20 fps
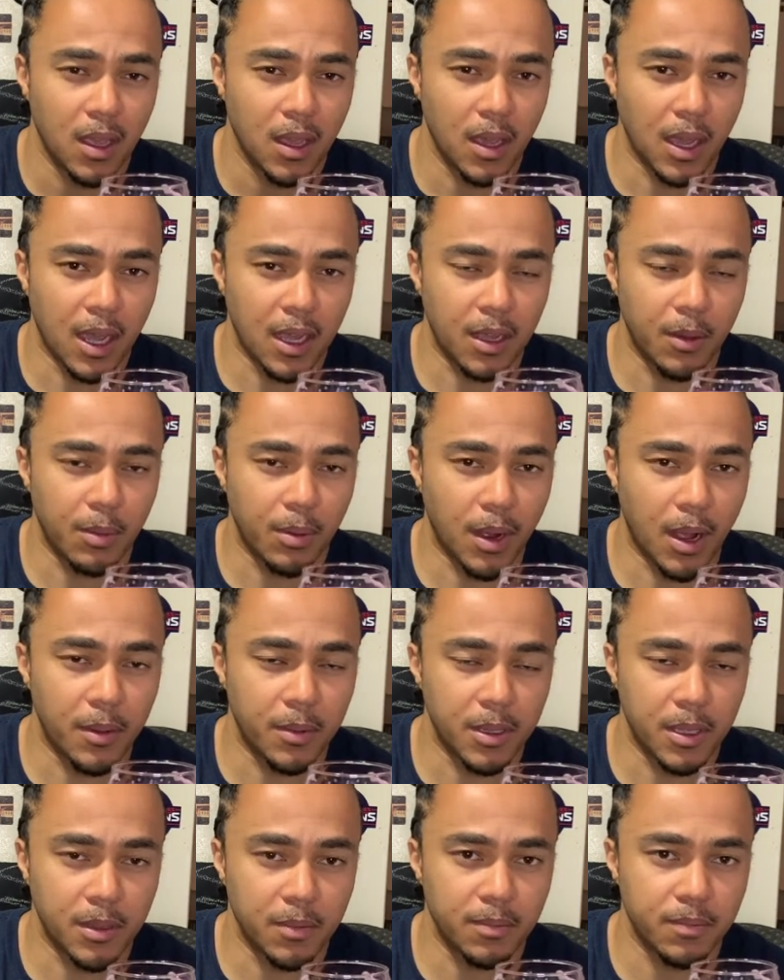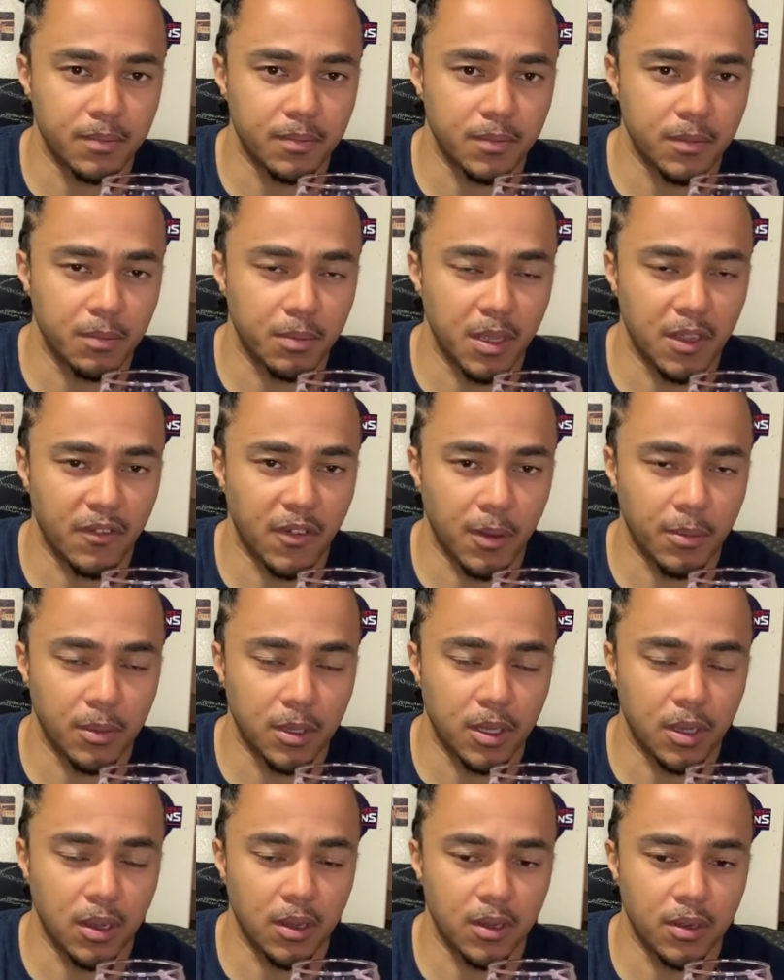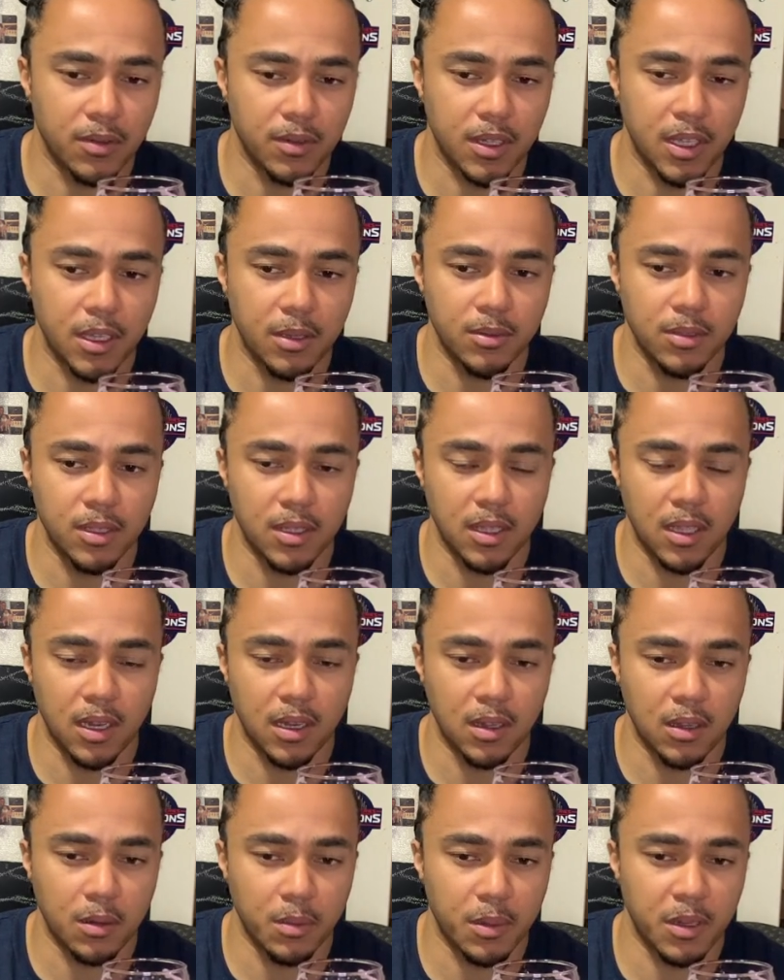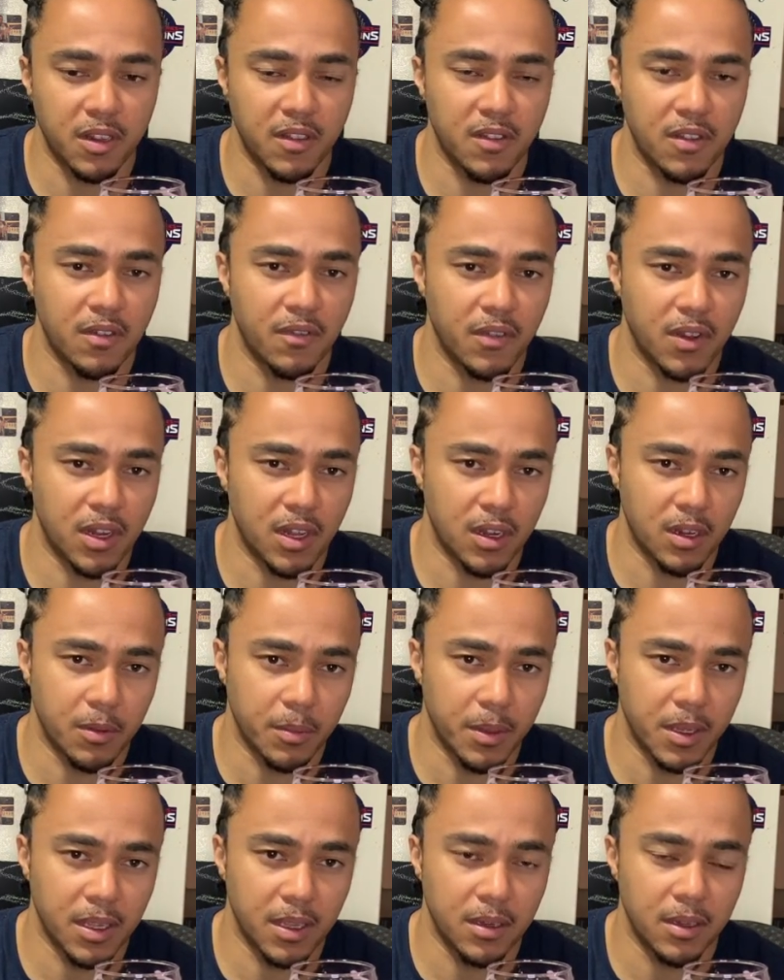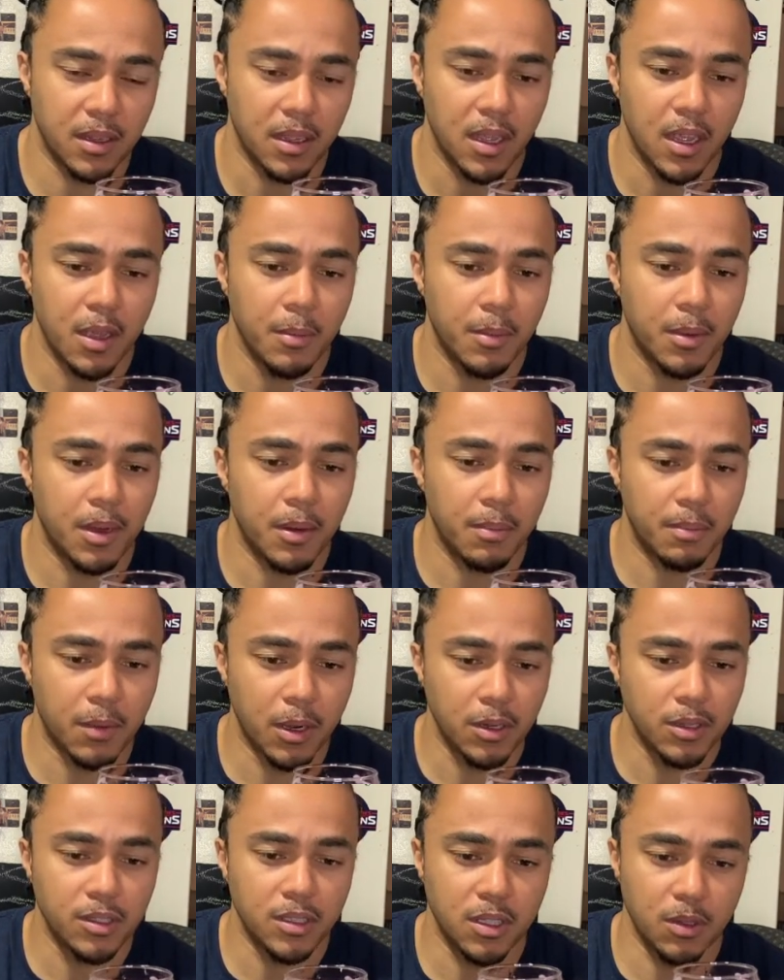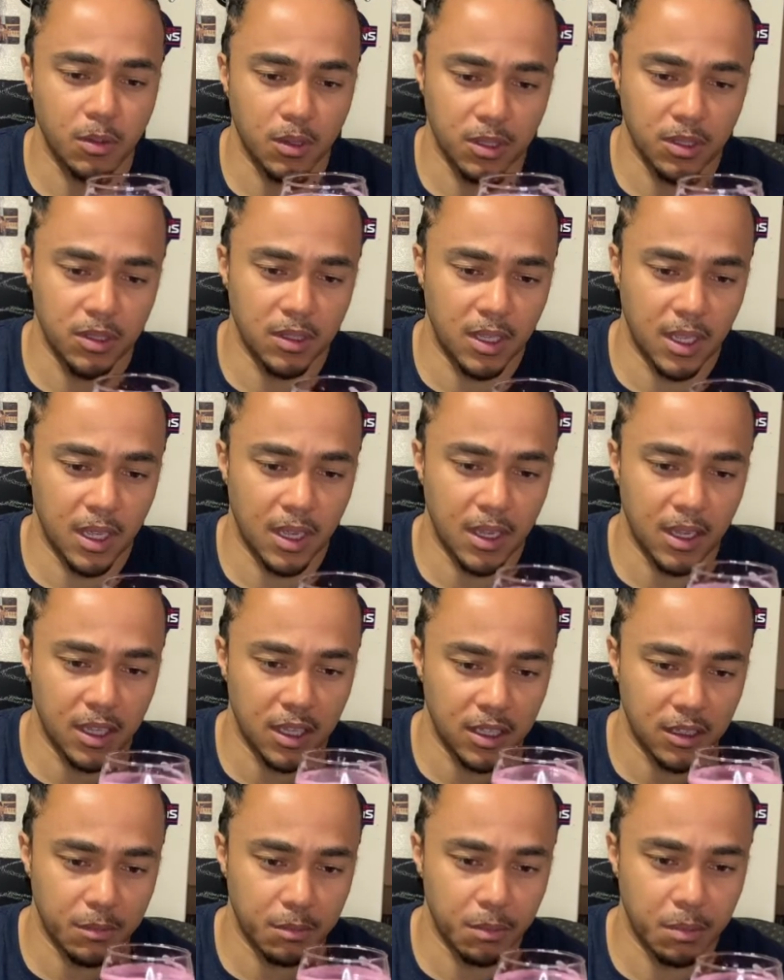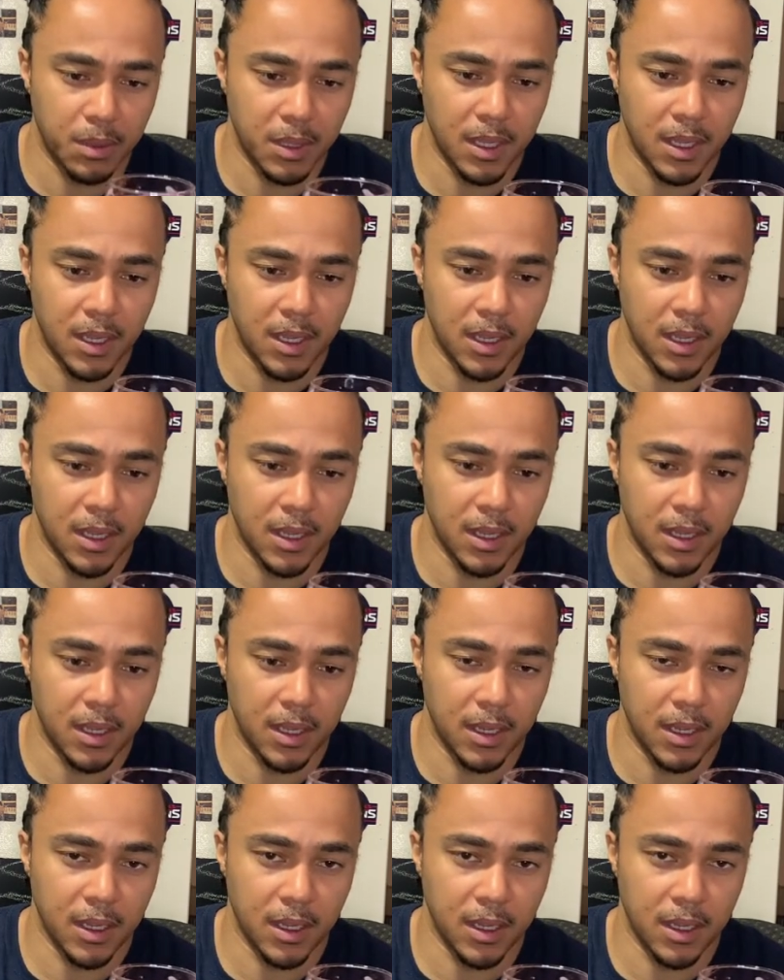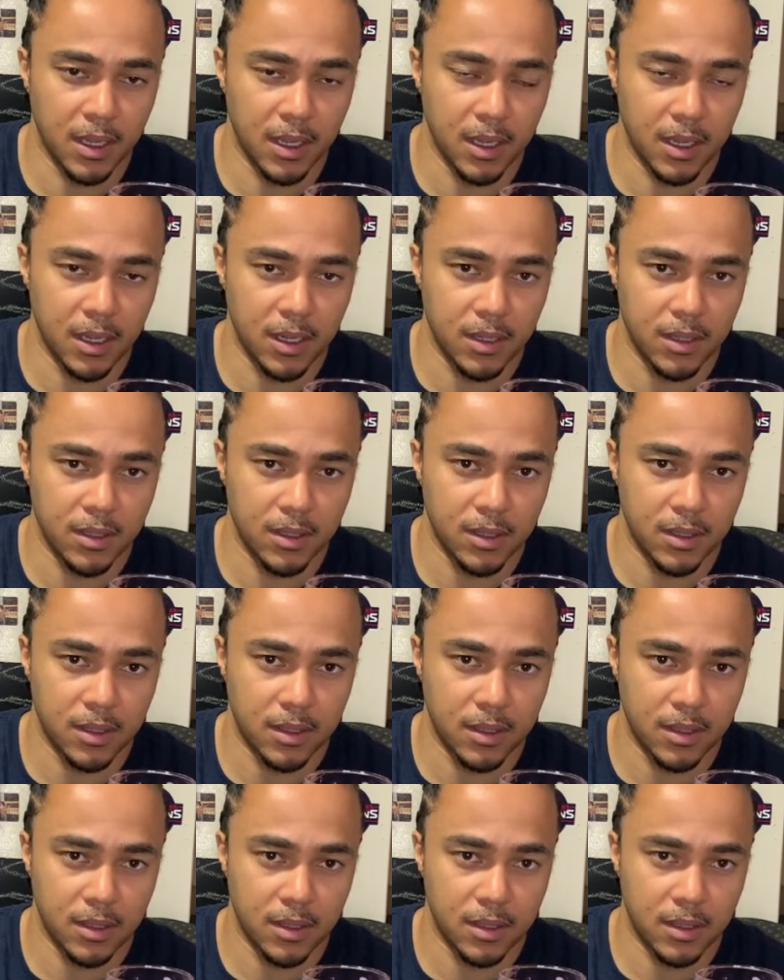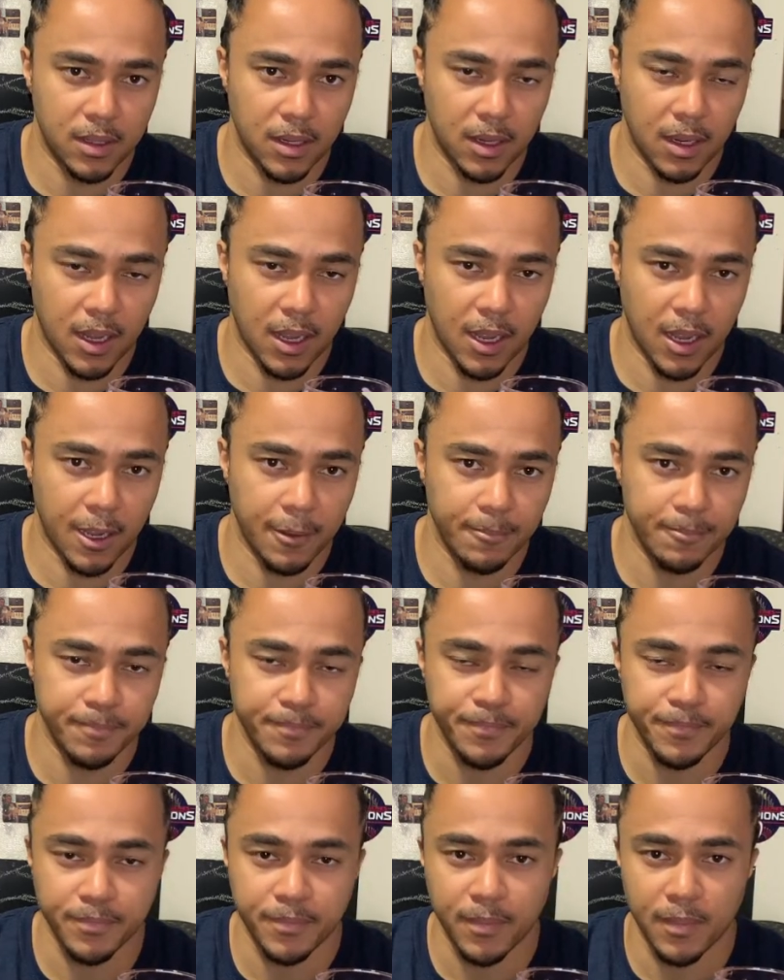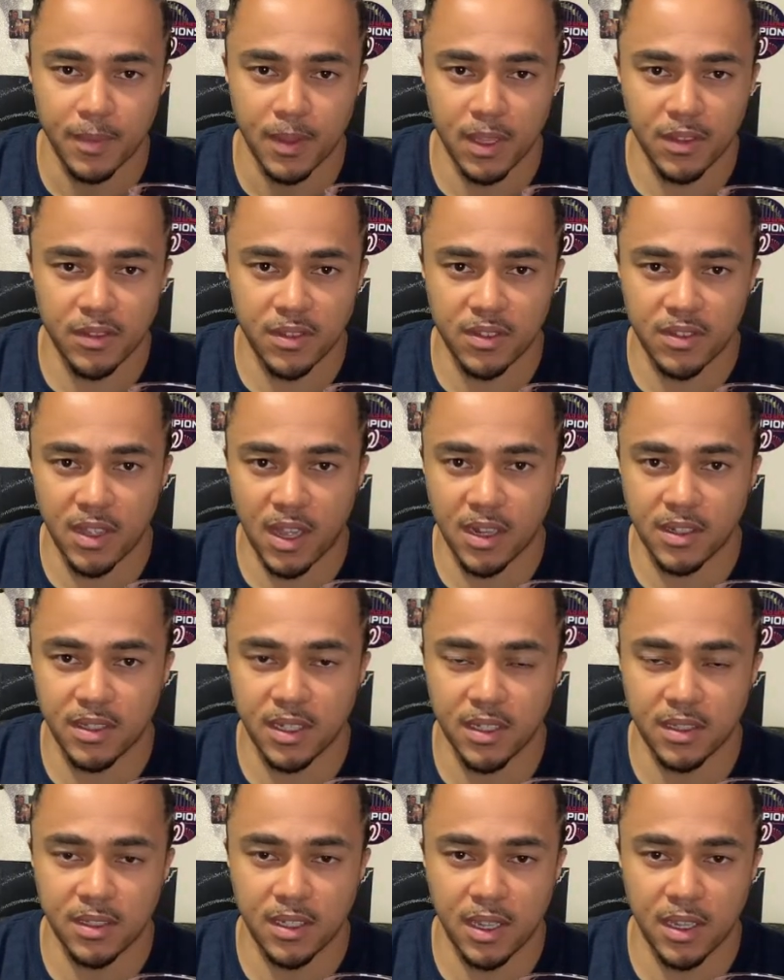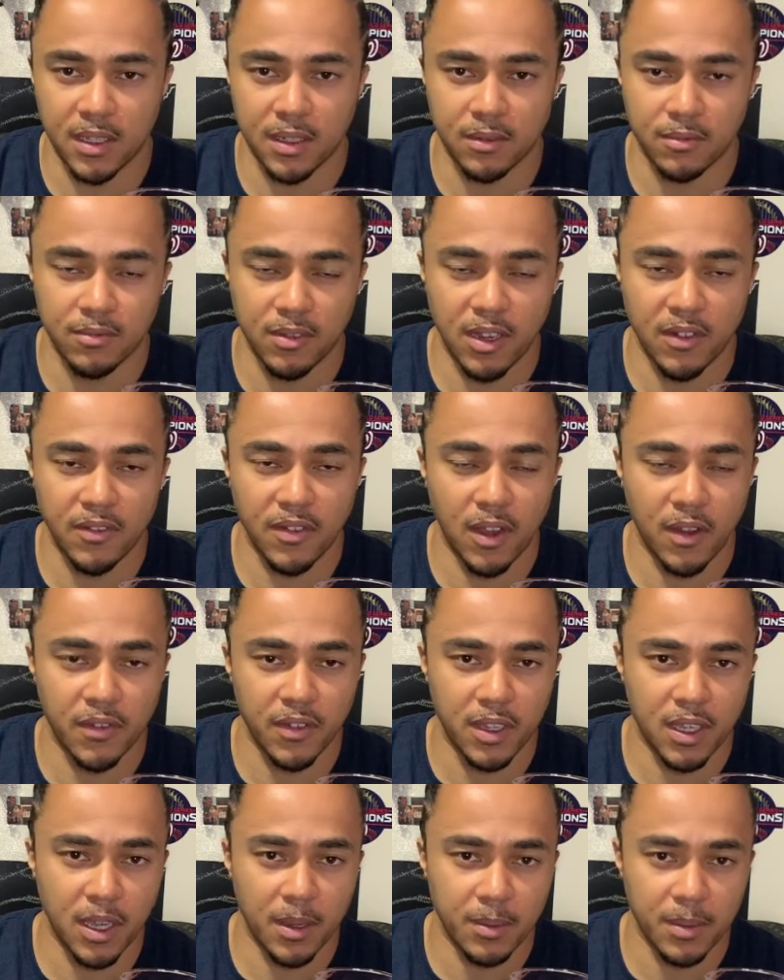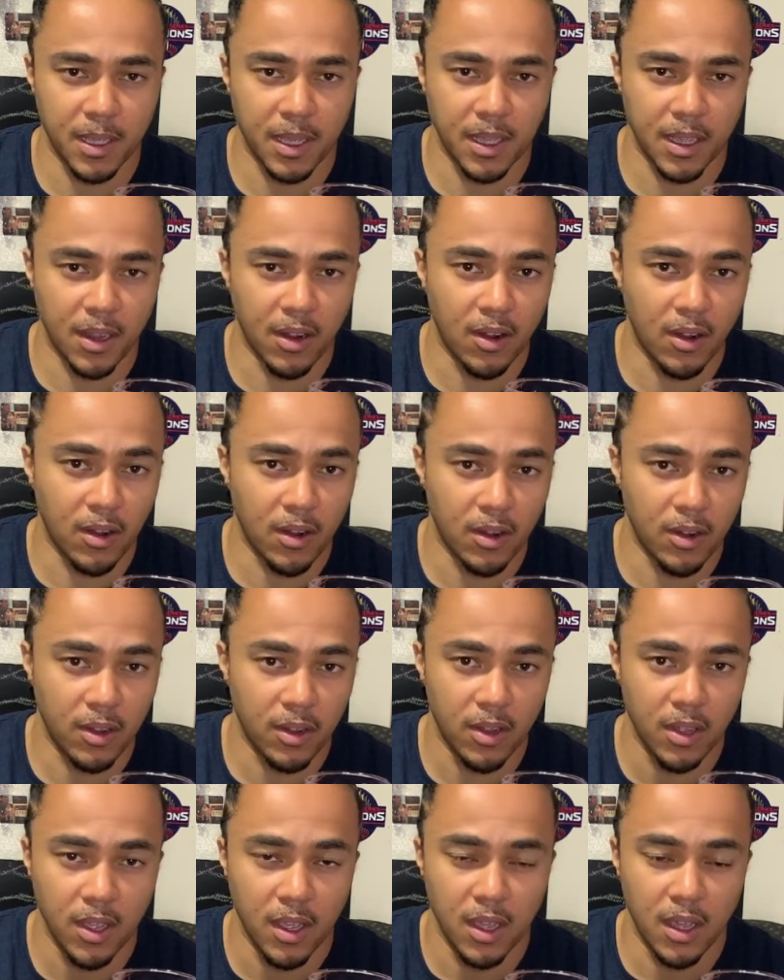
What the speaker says: I could probably beef up the cocoa nibs. You get a little bit of the vanilla bean, but mostly what you get is beets. Okay, this does not taste like red velvet cupcake at all.